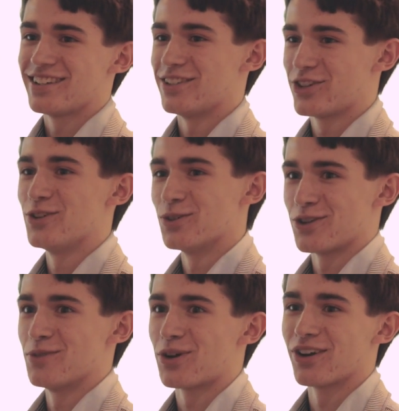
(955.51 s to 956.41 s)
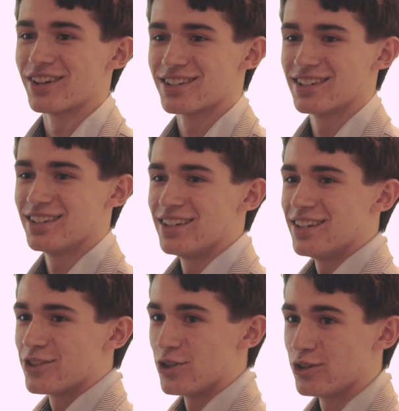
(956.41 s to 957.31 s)
It's Google's own product.
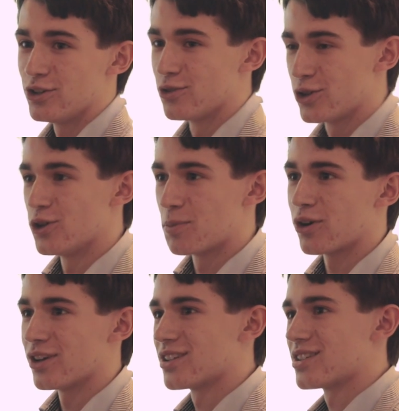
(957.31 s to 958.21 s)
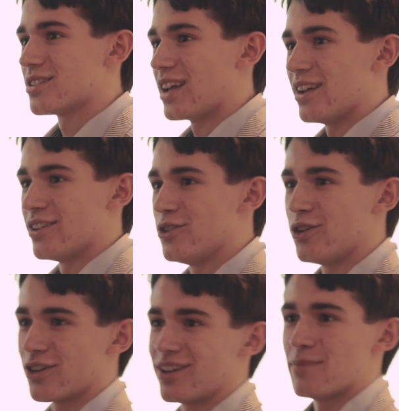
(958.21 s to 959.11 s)
So you can use Google products and you're
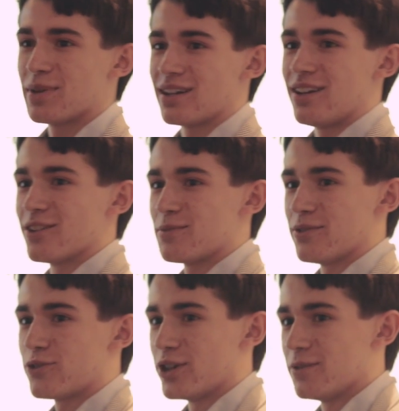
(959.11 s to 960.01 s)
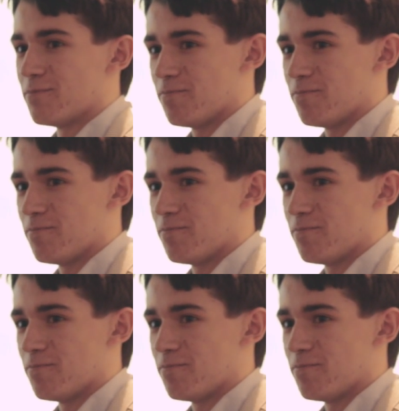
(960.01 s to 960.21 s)
not going to get penalised for it.